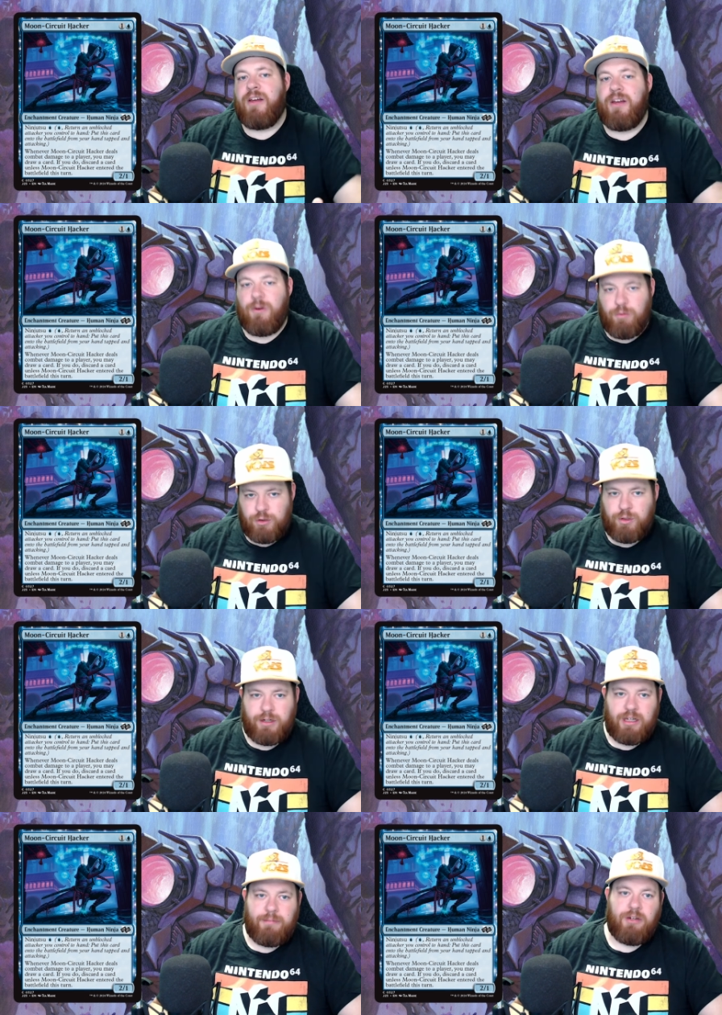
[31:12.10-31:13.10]
will trigger
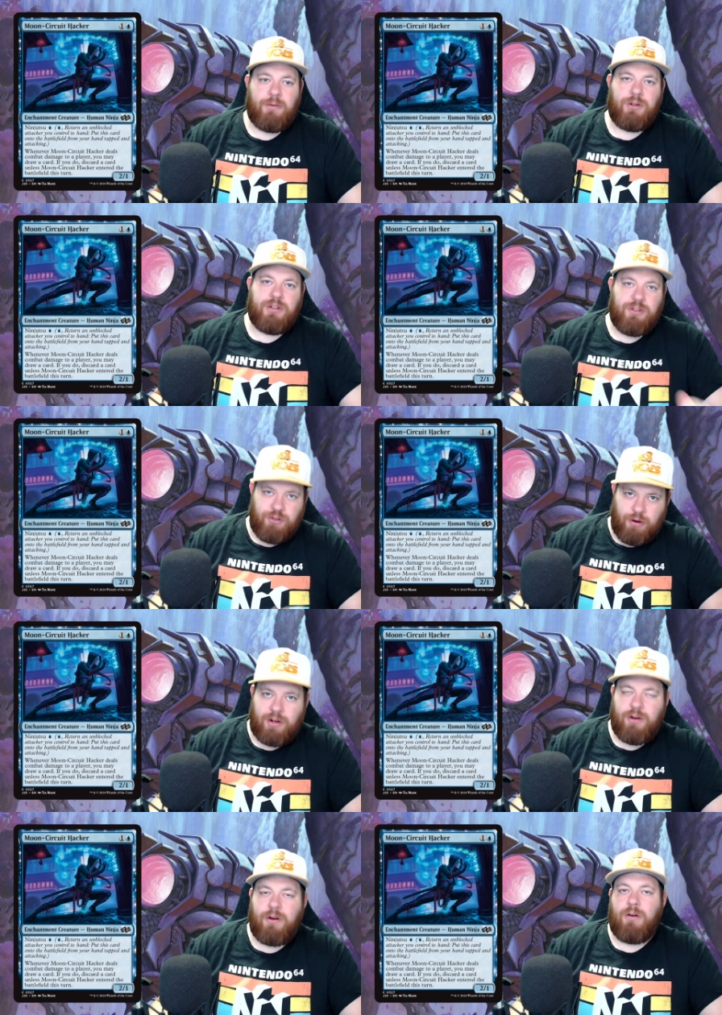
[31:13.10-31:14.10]
that ability where you get to draw a
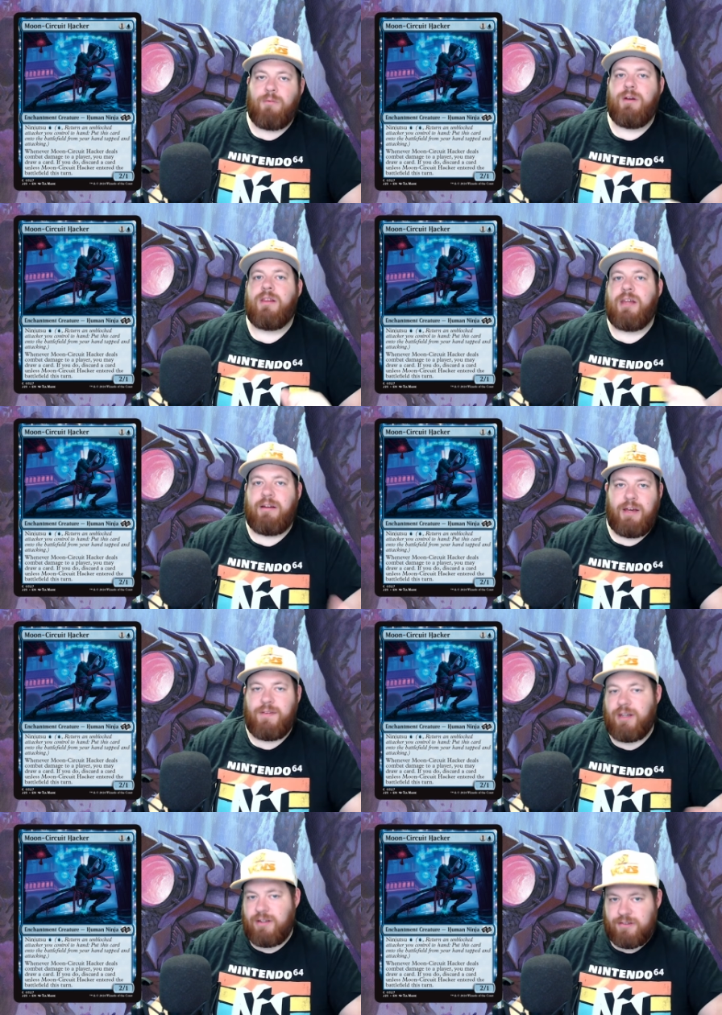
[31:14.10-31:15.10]
card without
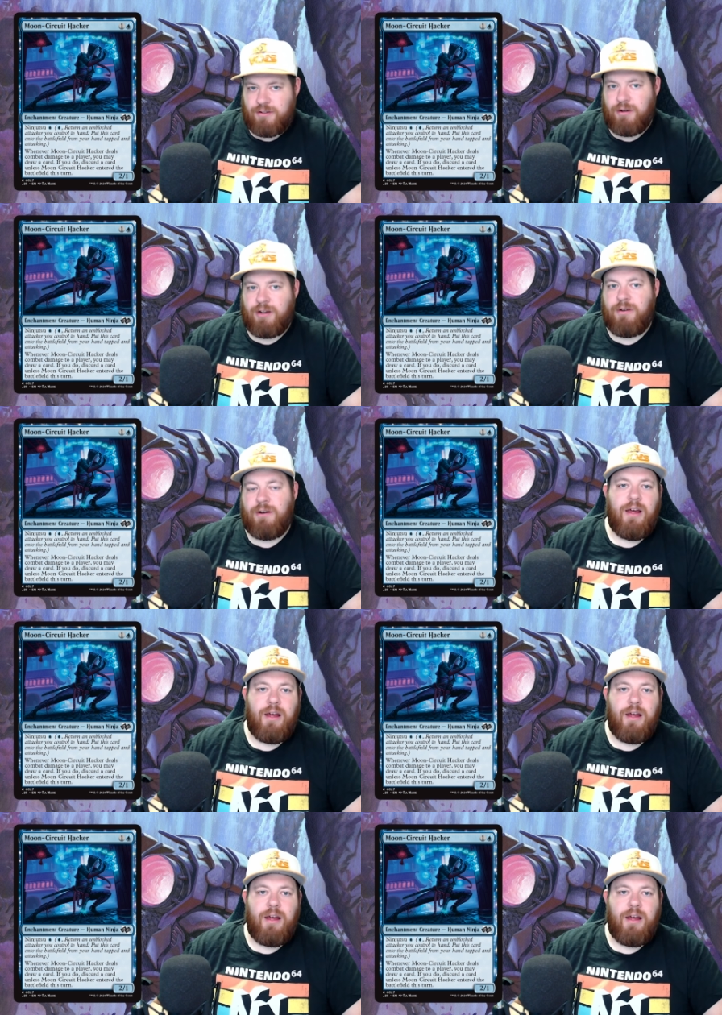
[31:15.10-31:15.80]
having to discard a card.